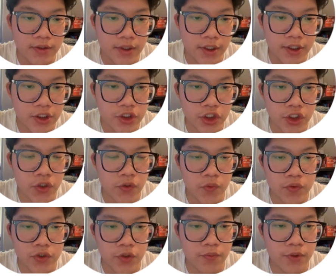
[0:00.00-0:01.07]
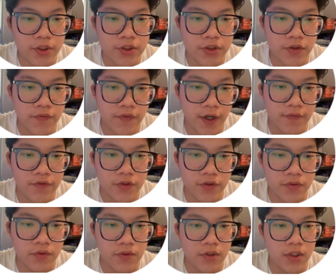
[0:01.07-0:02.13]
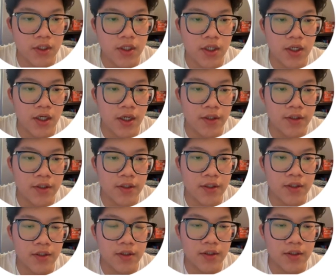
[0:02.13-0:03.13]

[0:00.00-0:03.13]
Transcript: additional 0.052, and then